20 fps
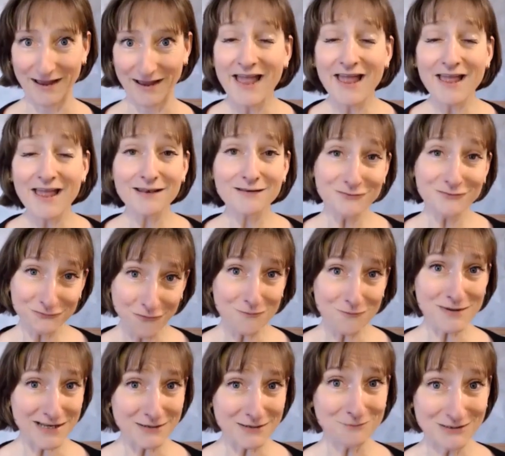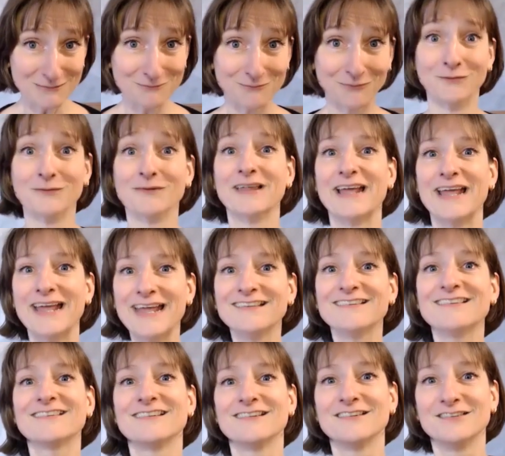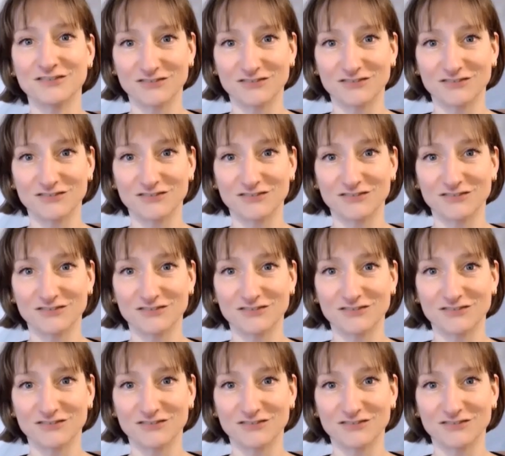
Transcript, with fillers: And for many people, it's